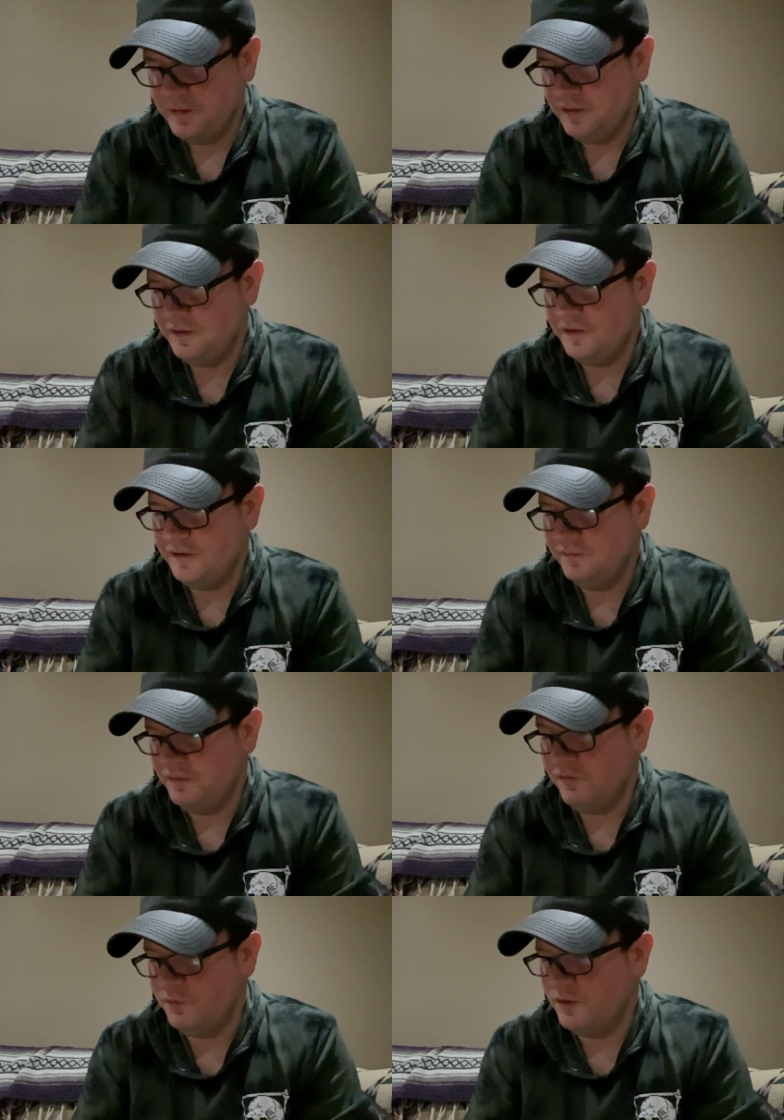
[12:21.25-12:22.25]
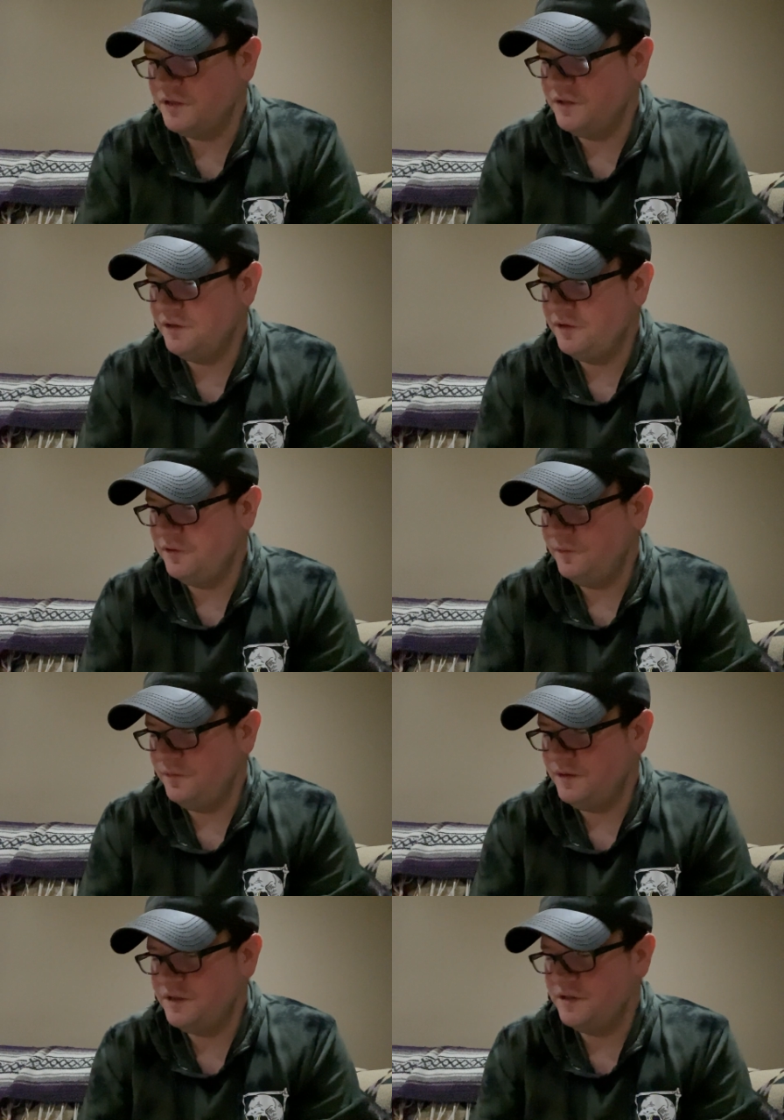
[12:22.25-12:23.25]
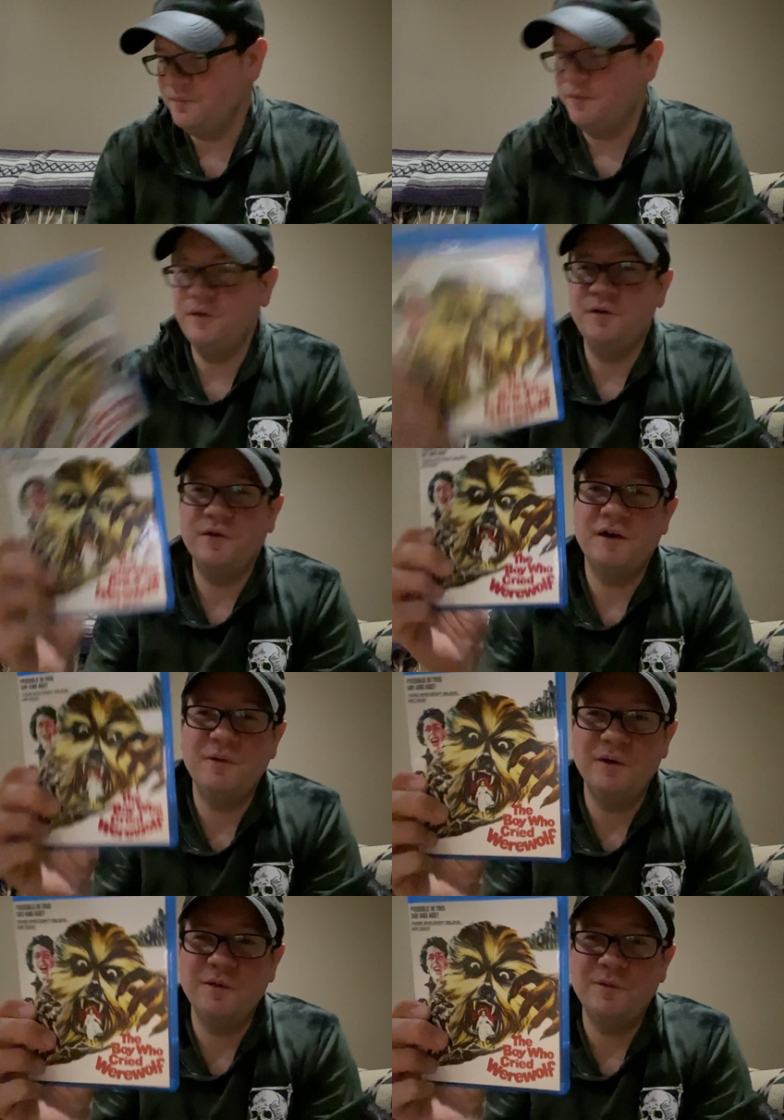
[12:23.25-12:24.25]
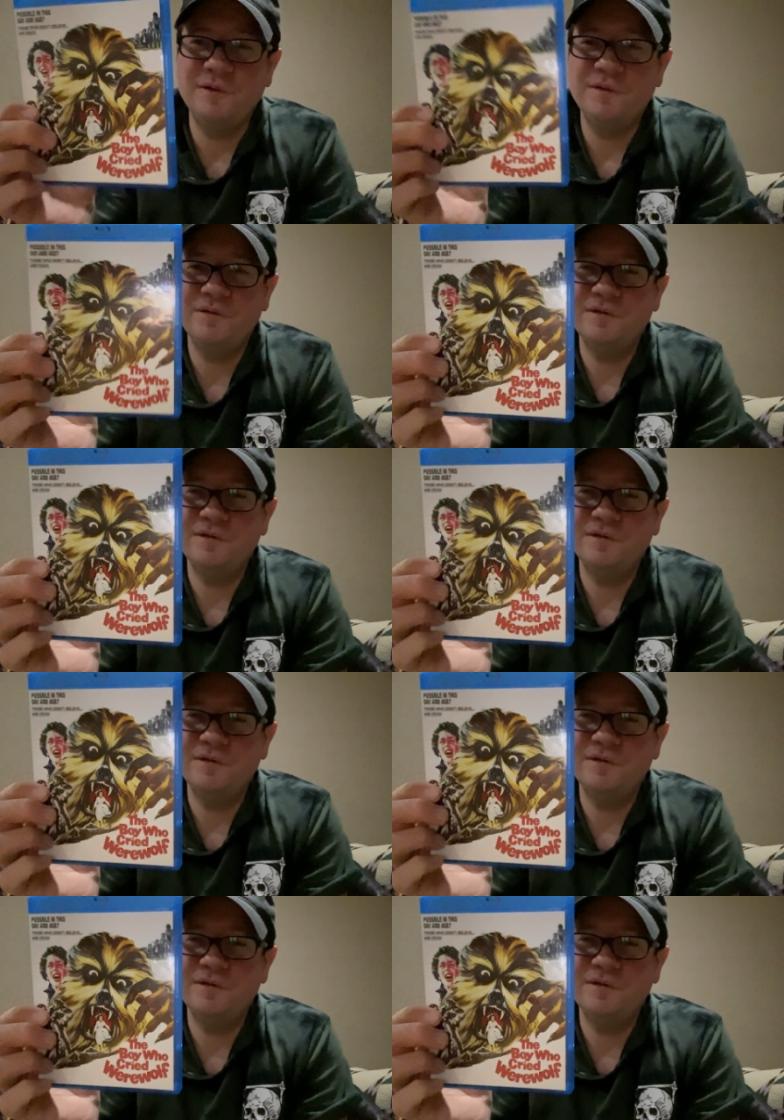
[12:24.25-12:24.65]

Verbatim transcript: Um, haven't watched it though. It's The Boy Who Cried Werewolf.